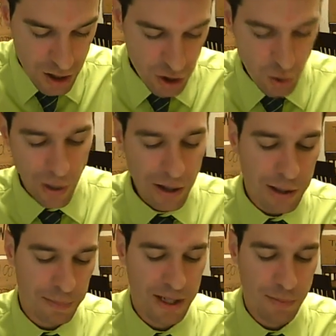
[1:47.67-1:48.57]
You
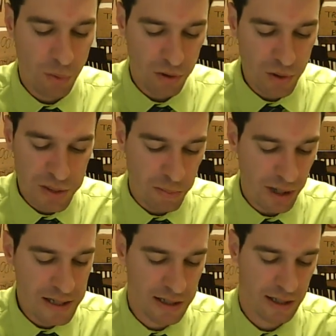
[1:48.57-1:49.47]
welcomed him with rich
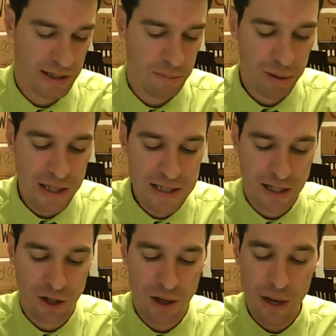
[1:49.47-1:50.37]
blessings and placed
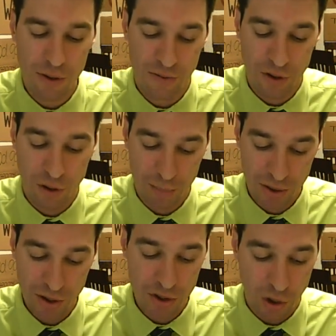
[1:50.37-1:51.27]
a crown of
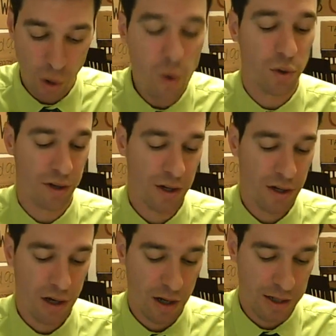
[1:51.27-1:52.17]
pure gold
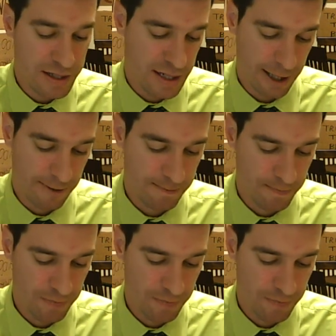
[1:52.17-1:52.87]
on his head.